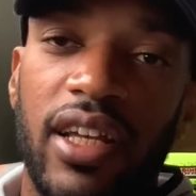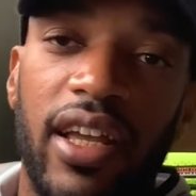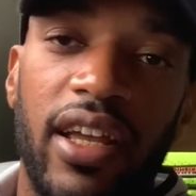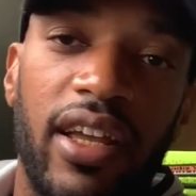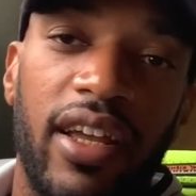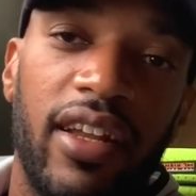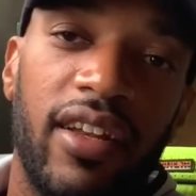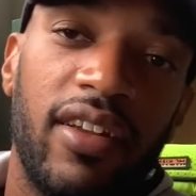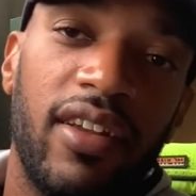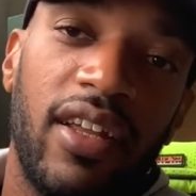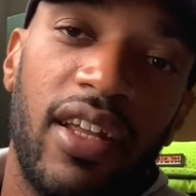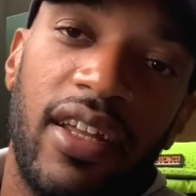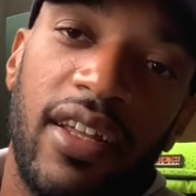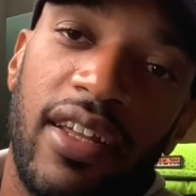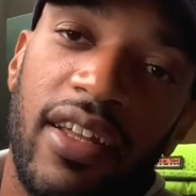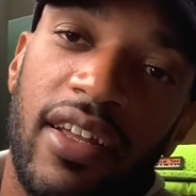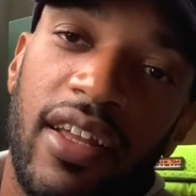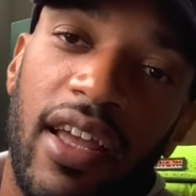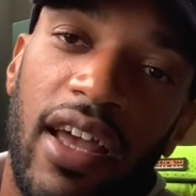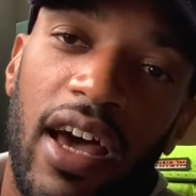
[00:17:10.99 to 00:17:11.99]
And
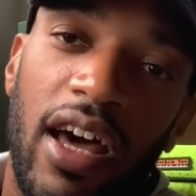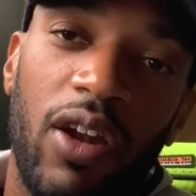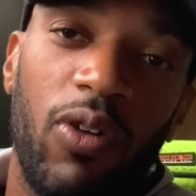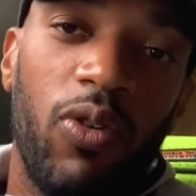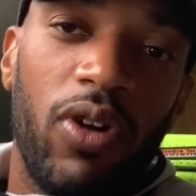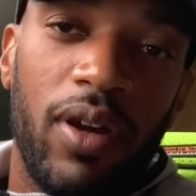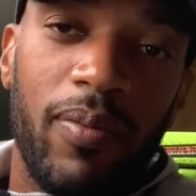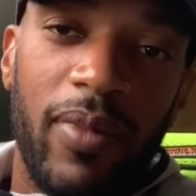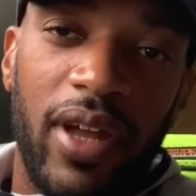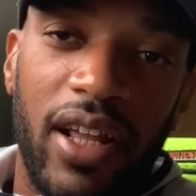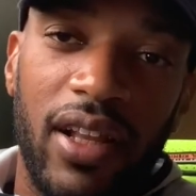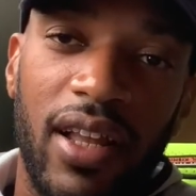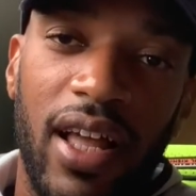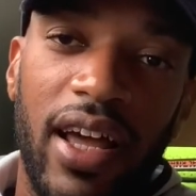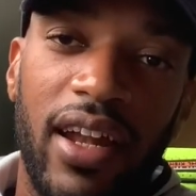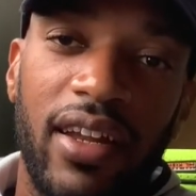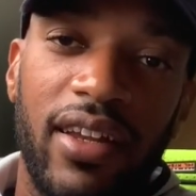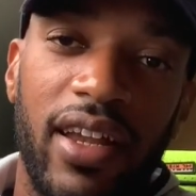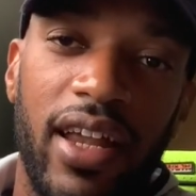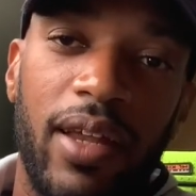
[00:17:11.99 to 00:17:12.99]
I don't want to make
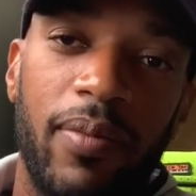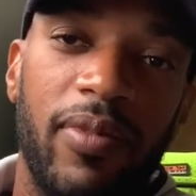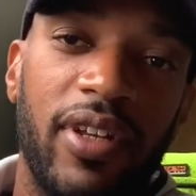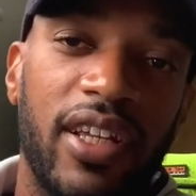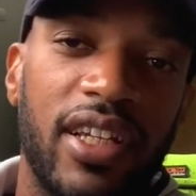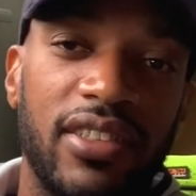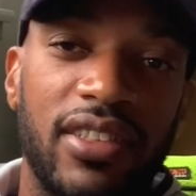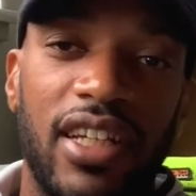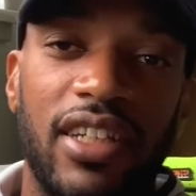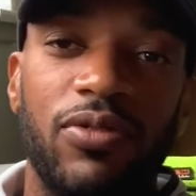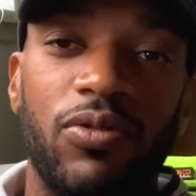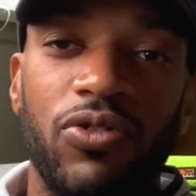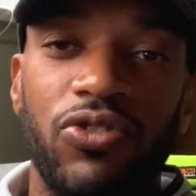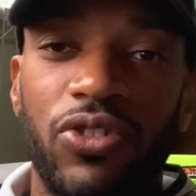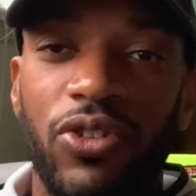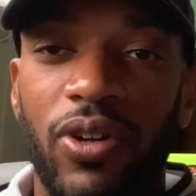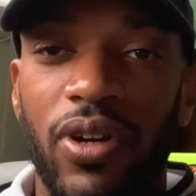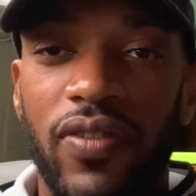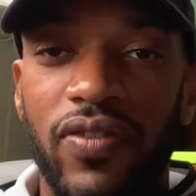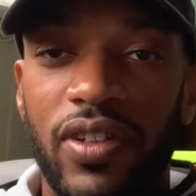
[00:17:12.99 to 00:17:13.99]
light of that because that's what
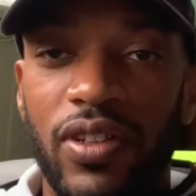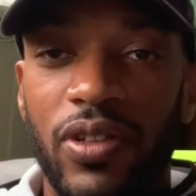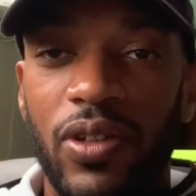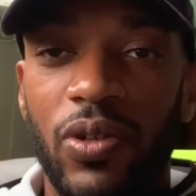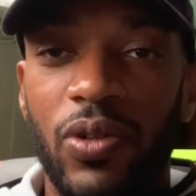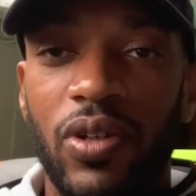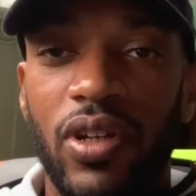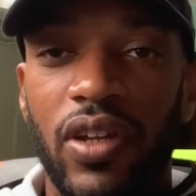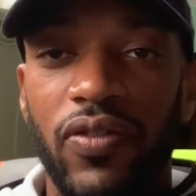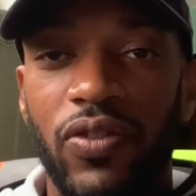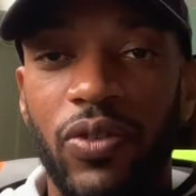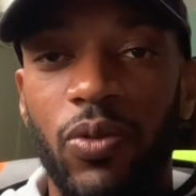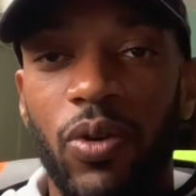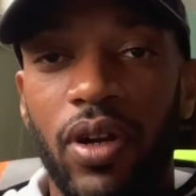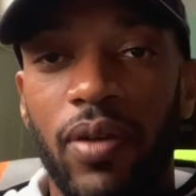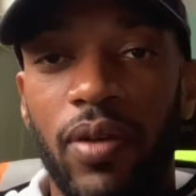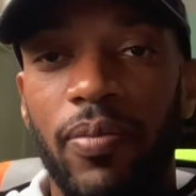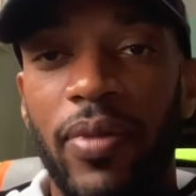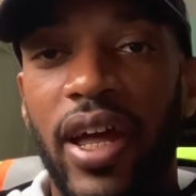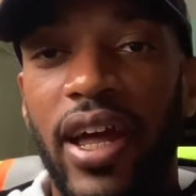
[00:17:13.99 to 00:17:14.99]
you're going to have to do if you want
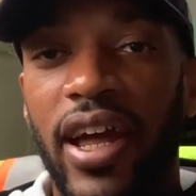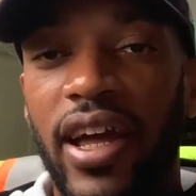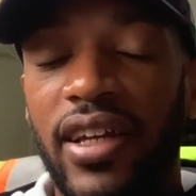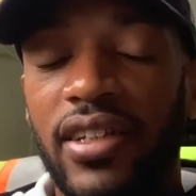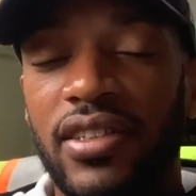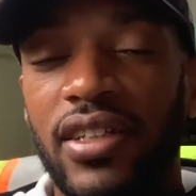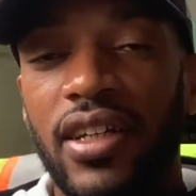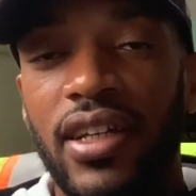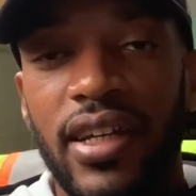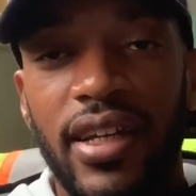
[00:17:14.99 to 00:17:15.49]
to pass.